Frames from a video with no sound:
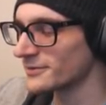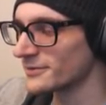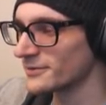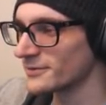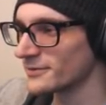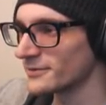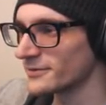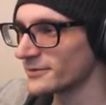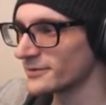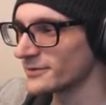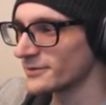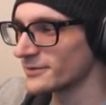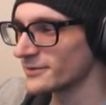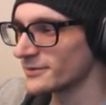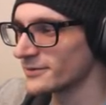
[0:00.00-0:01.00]

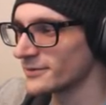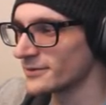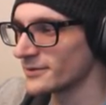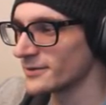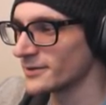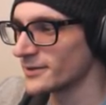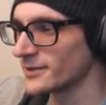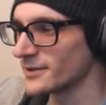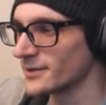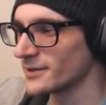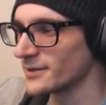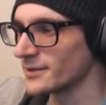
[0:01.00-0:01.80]
(silence)